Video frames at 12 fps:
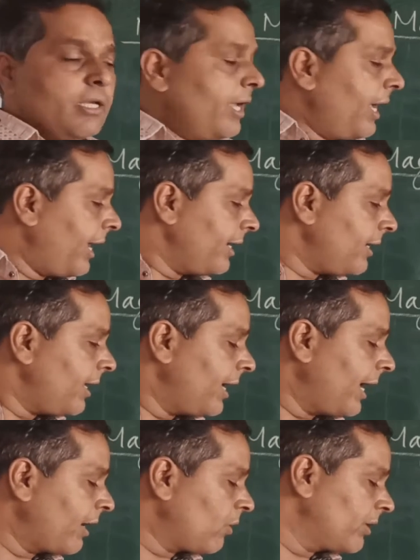
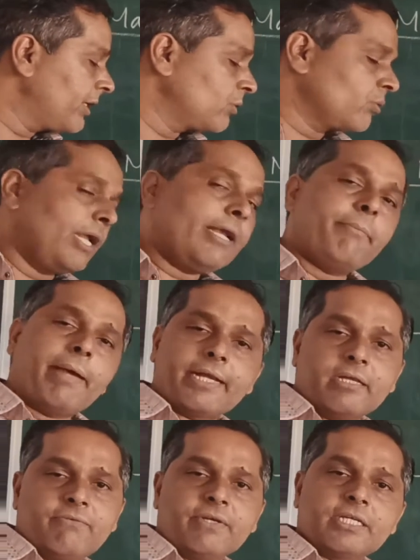And according to that,
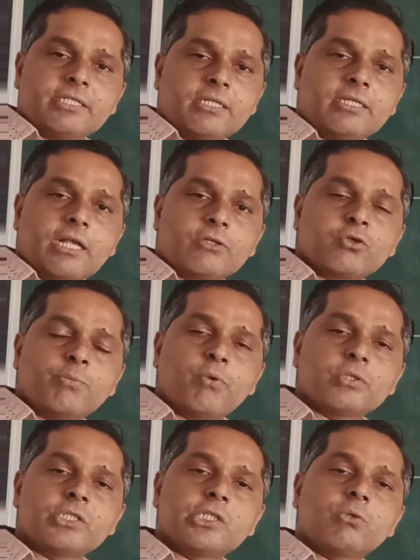magnification is also
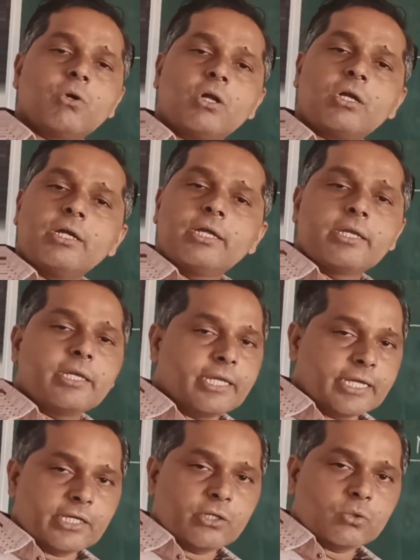positive or
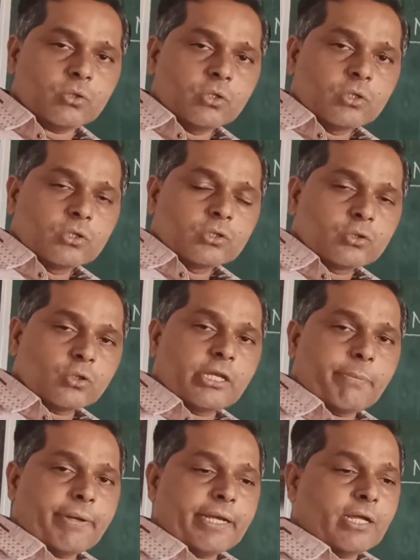negative. So
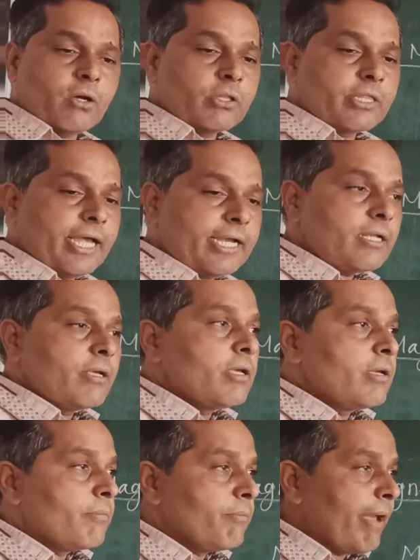depending on
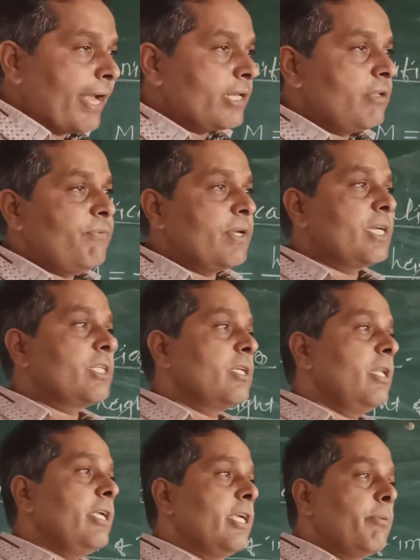that,
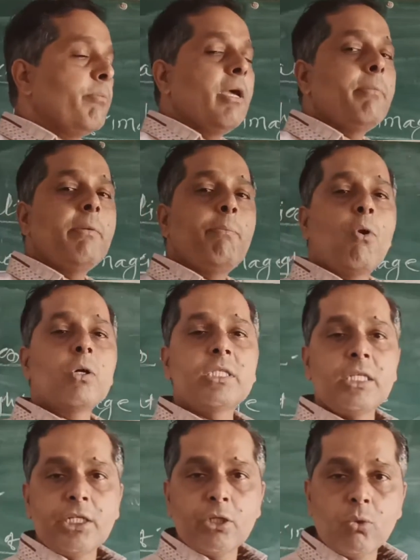magnification, it may be
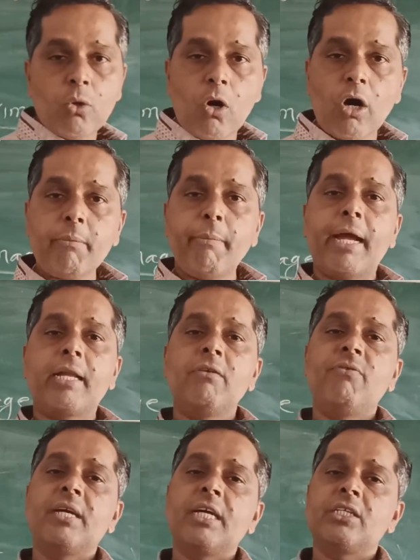positive or
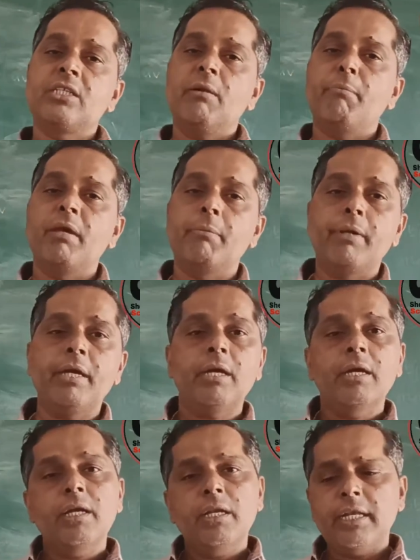magnification may
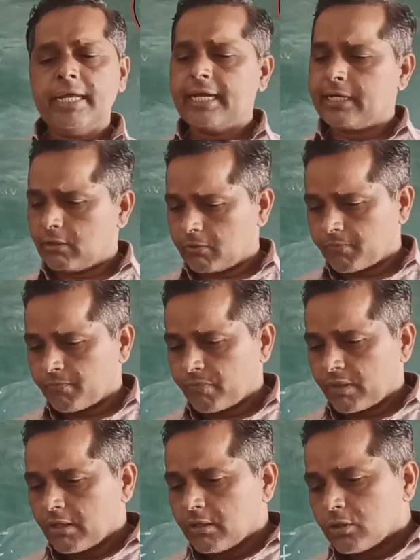be
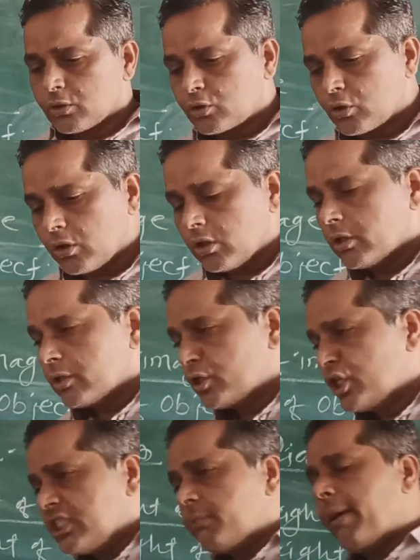negative. So
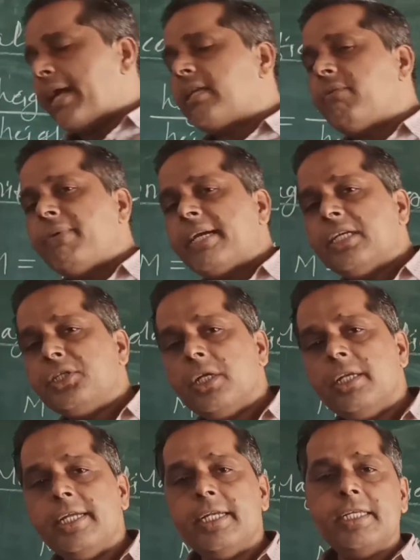this
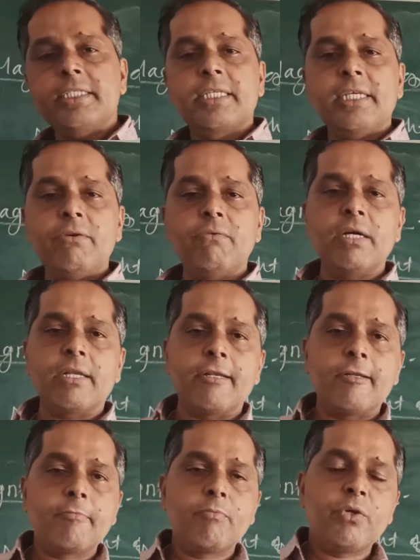magnification, it is
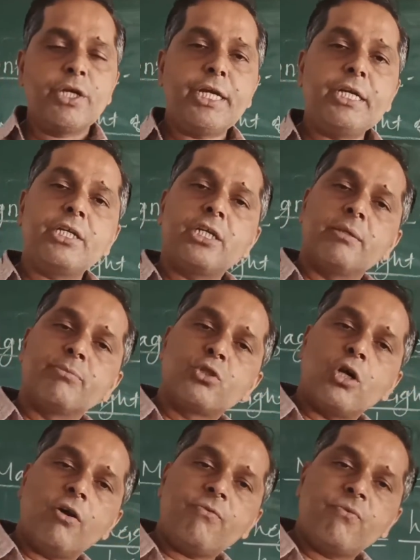given in terms
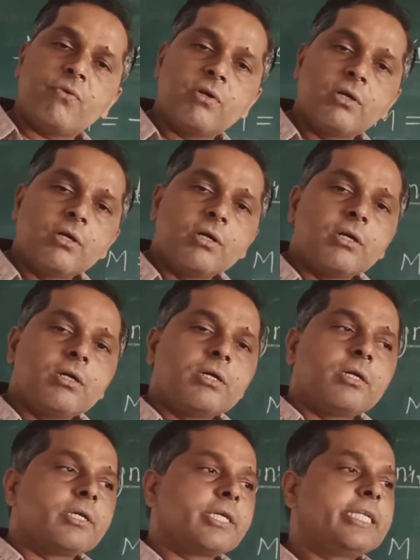of
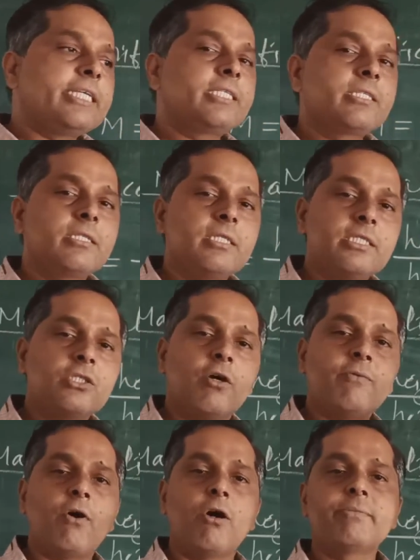distance
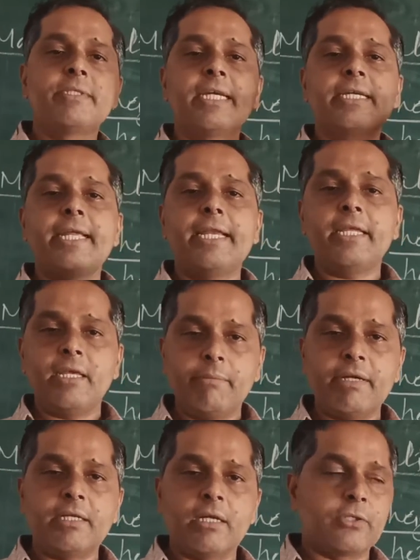of object and
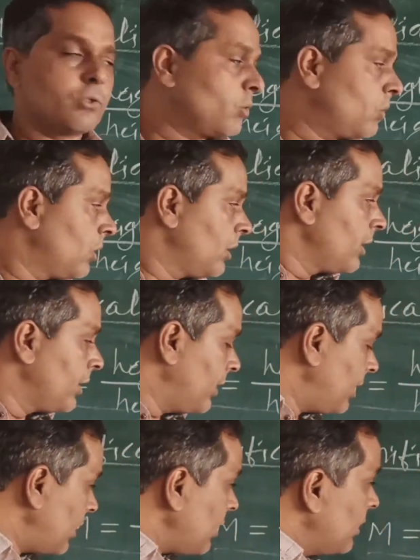image also.
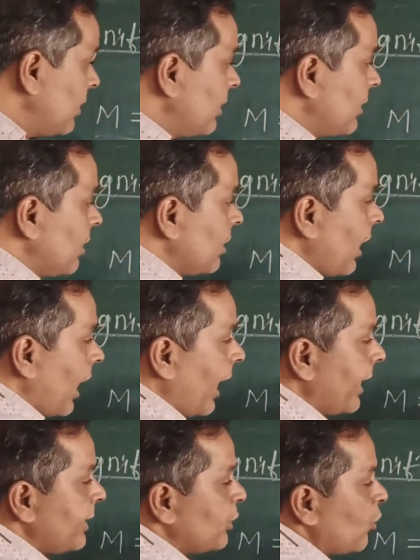Here height